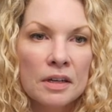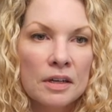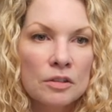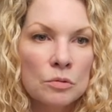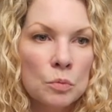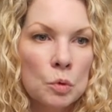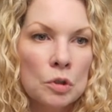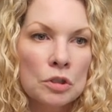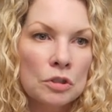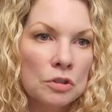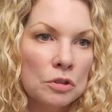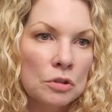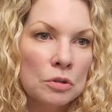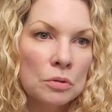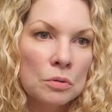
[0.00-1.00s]
it has more to
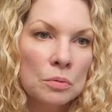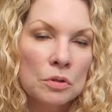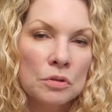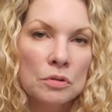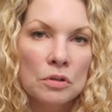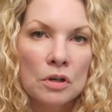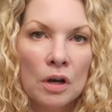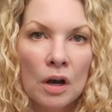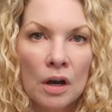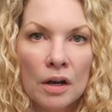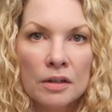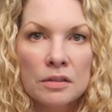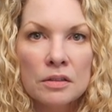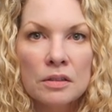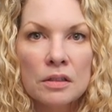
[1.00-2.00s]
do with your
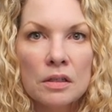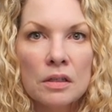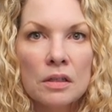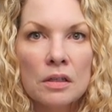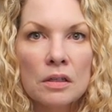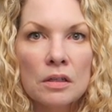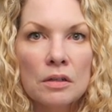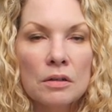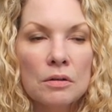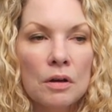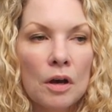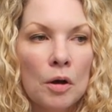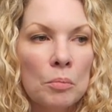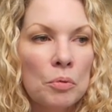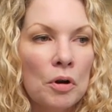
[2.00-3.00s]
content,
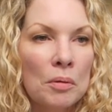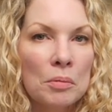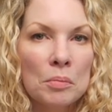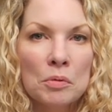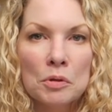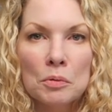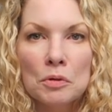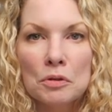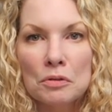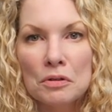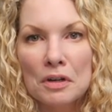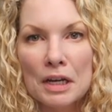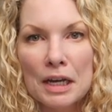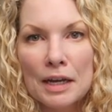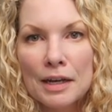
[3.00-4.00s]
um, probably with
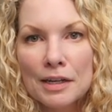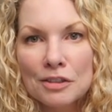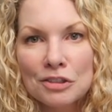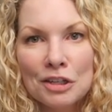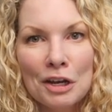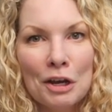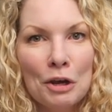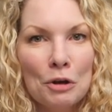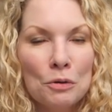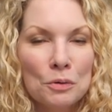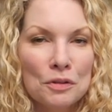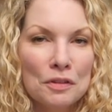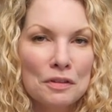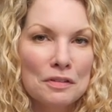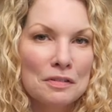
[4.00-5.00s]
your age,
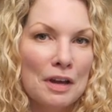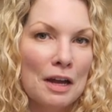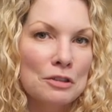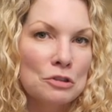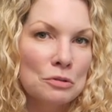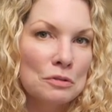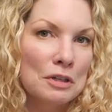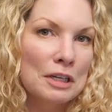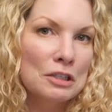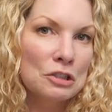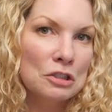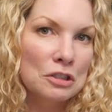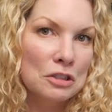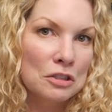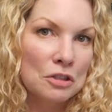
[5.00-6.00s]
with the
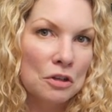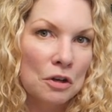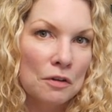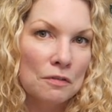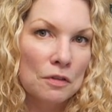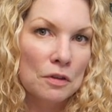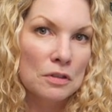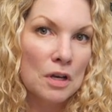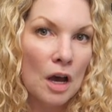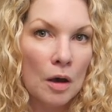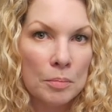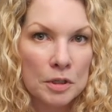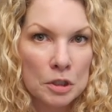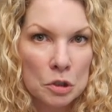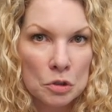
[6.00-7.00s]
saturation of the
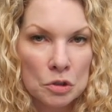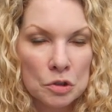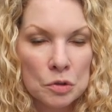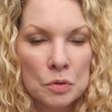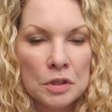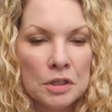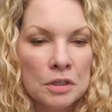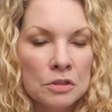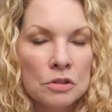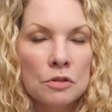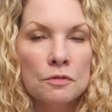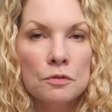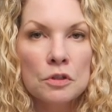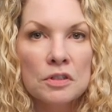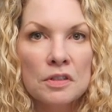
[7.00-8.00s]
topic you're doing.
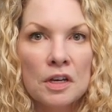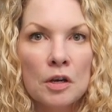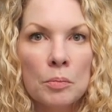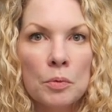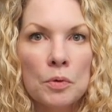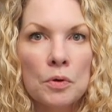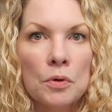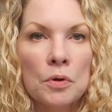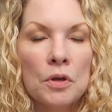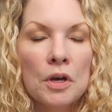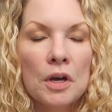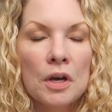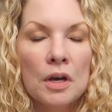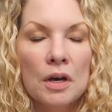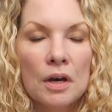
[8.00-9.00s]
So for
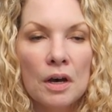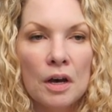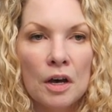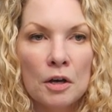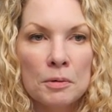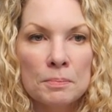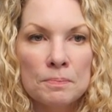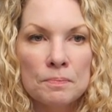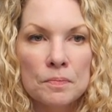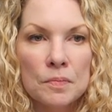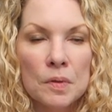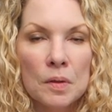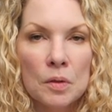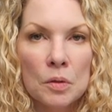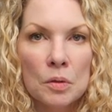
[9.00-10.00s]
example, um,
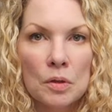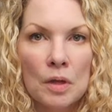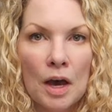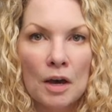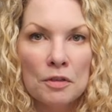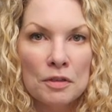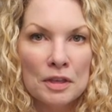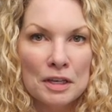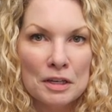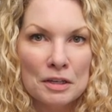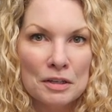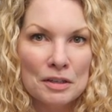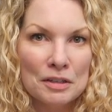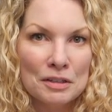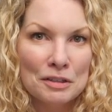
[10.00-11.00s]
I
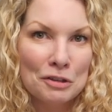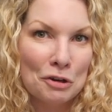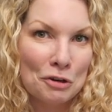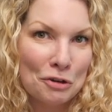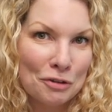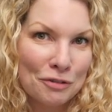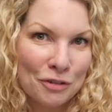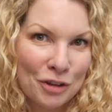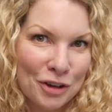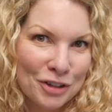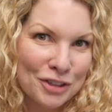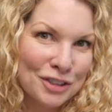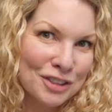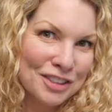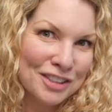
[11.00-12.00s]
think younger
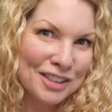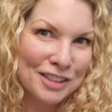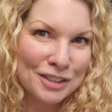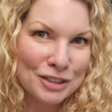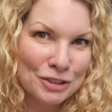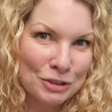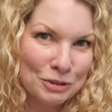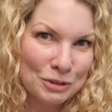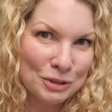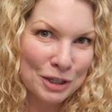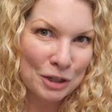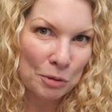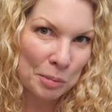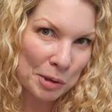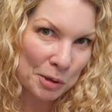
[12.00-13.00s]
vloggers tend to
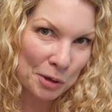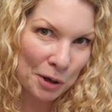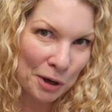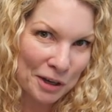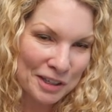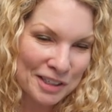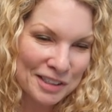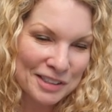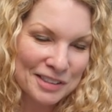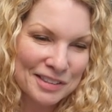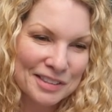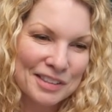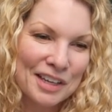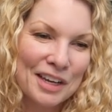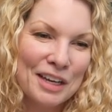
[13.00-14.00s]
get a bigger
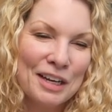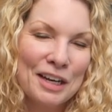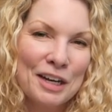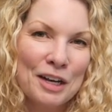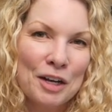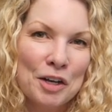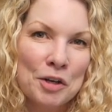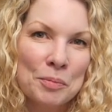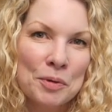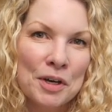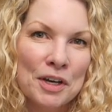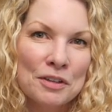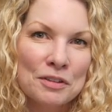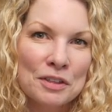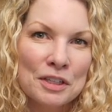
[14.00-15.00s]
audience. Um,
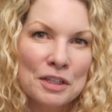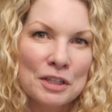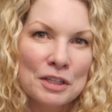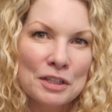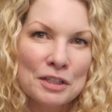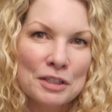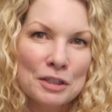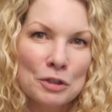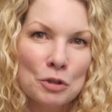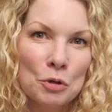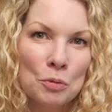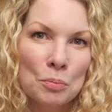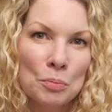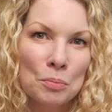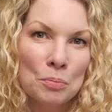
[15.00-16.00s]
I think, you
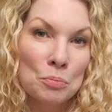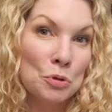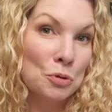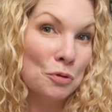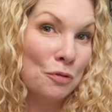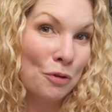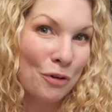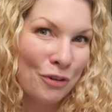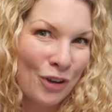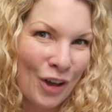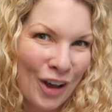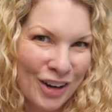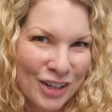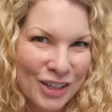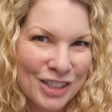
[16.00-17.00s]
know, beautiful
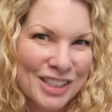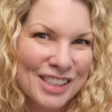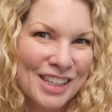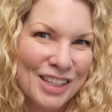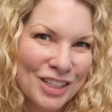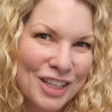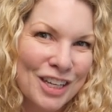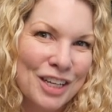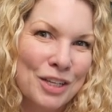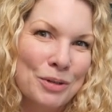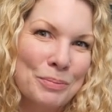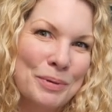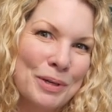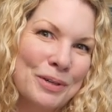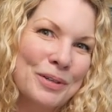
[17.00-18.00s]
vloggers tend to get
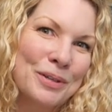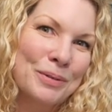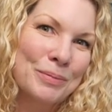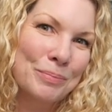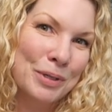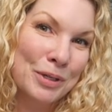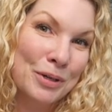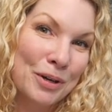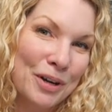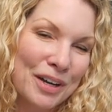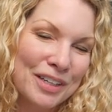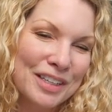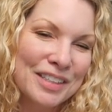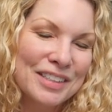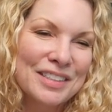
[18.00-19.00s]
a better, bigger
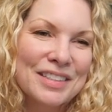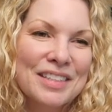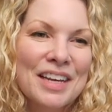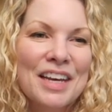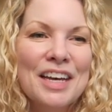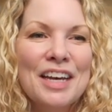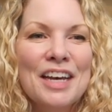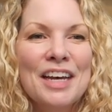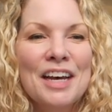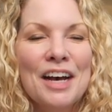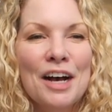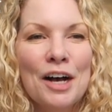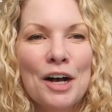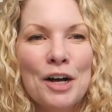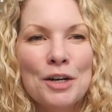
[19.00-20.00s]
audience.
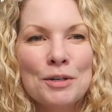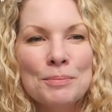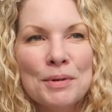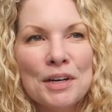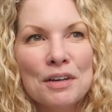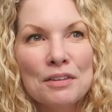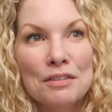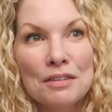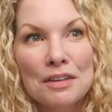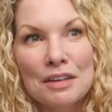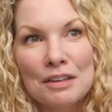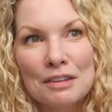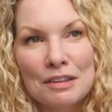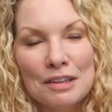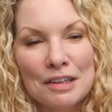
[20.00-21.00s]
Um, I
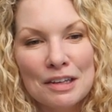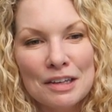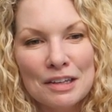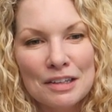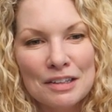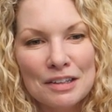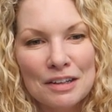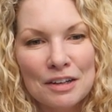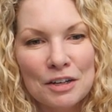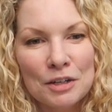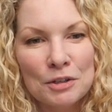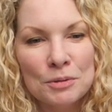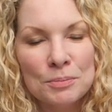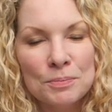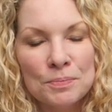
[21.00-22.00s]
think that
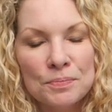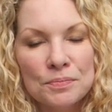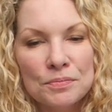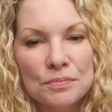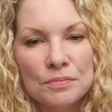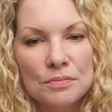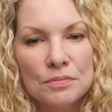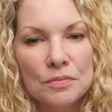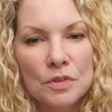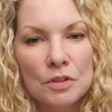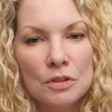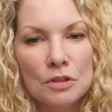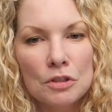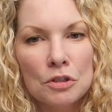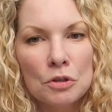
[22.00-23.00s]
um,
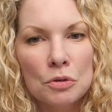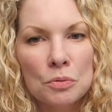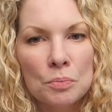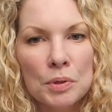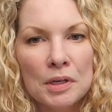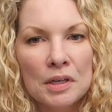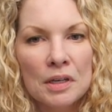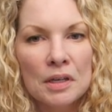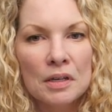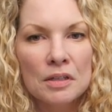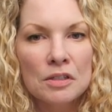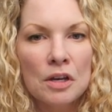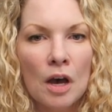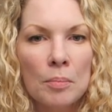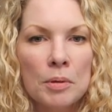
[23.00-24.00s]
you know, picking a
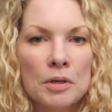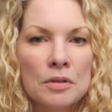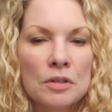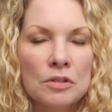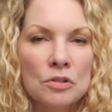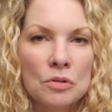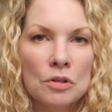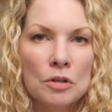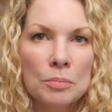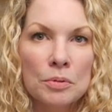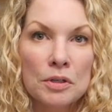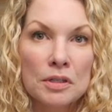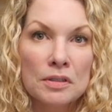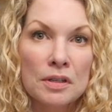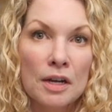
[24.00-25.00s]
topic that's already
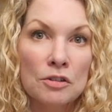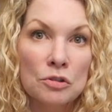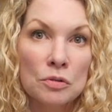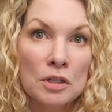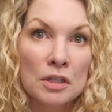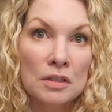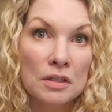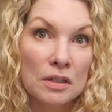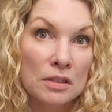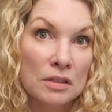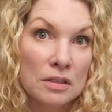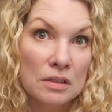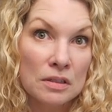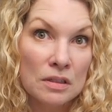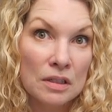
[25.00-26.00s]
pretty saturated like
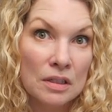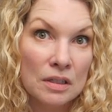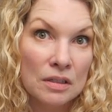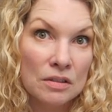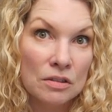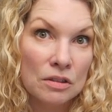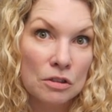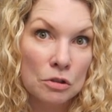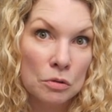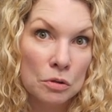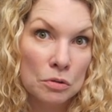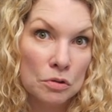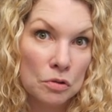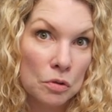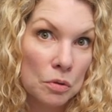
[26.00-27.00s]
Disney is going to
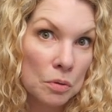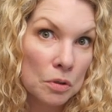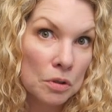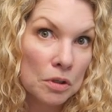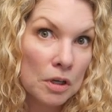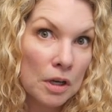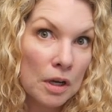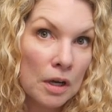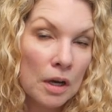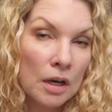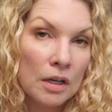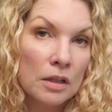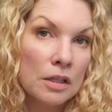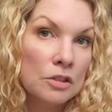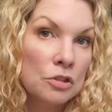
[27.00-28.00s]
grow slower
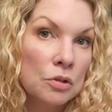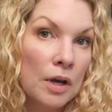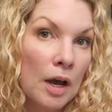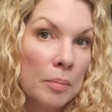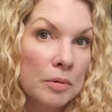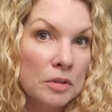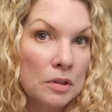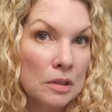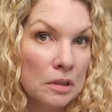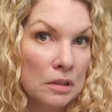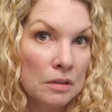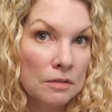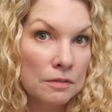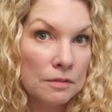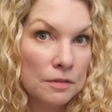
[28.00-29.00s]
unless you happen to
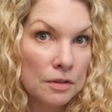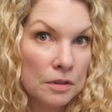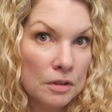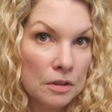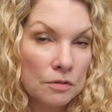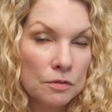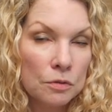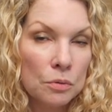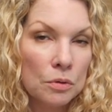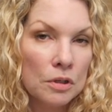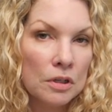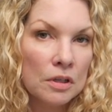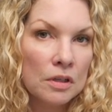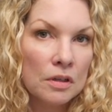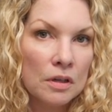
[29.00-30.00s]
live in
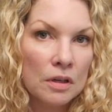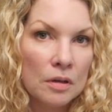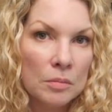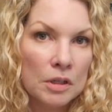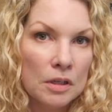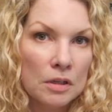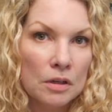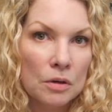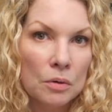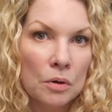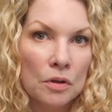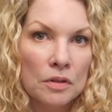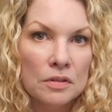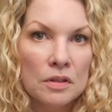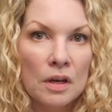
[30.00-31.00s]
Florida um, and can go
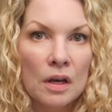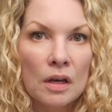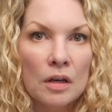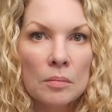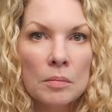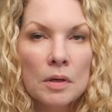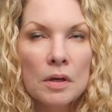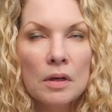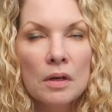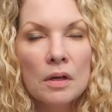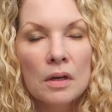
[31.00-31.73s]
all the time.